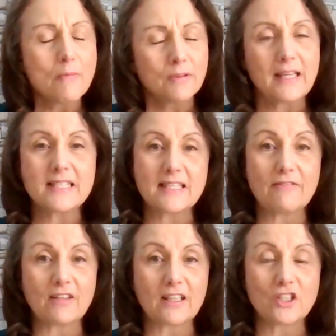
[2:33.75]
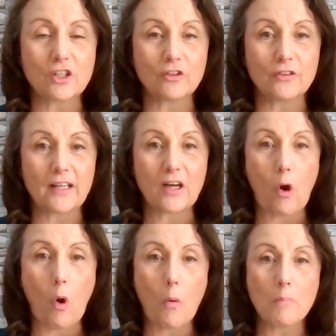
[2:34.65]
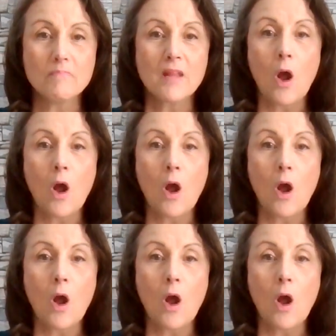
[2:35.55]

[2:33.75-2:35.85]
please leave the children at home,